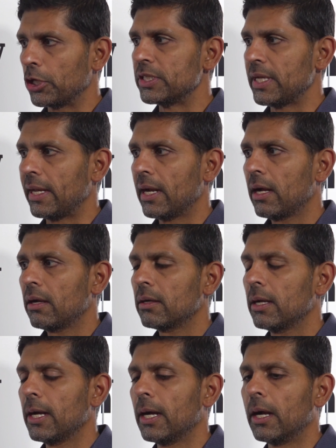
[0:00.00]

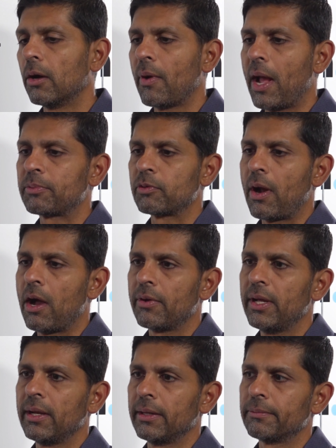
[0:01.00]
data wrapped around
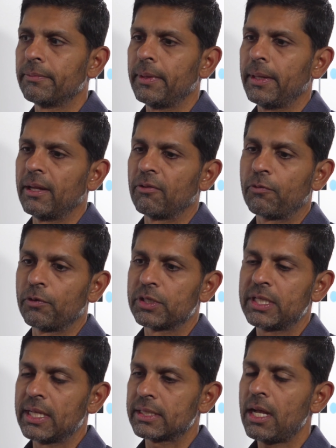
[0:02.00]
it, and for
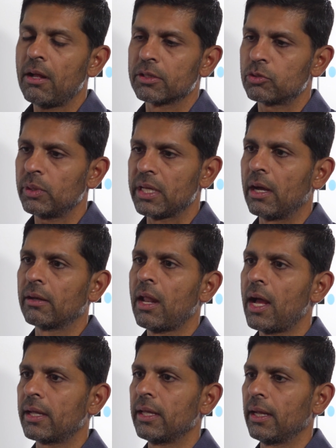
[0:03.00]
CSL, it's really
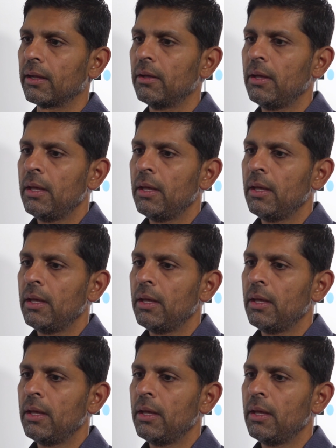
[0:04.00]
unlocking